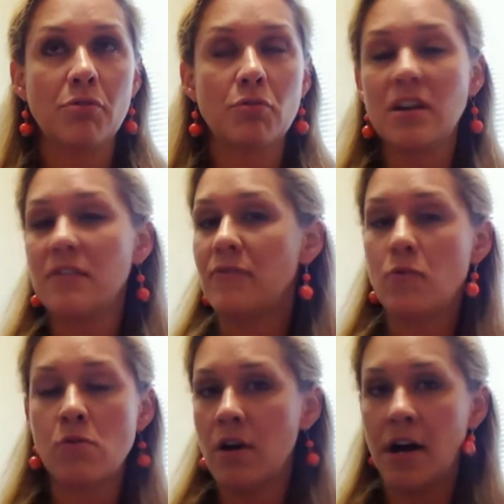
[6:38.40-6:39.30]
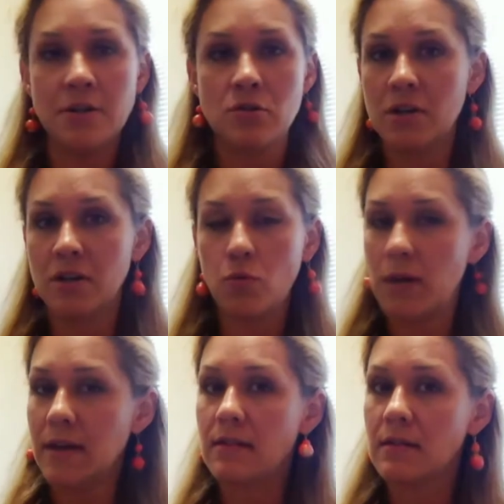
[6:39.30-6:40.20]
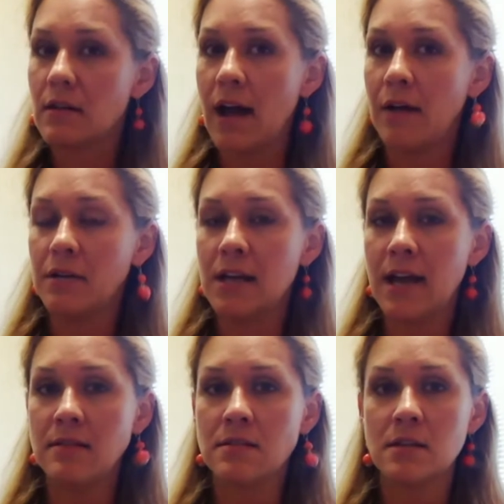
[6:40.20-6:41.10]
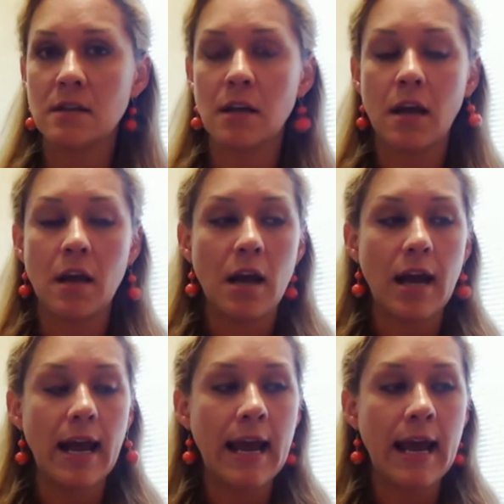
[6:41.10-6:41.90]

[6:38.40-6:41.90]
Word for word: three, four hundred a week, I would guess. Mm-hmm.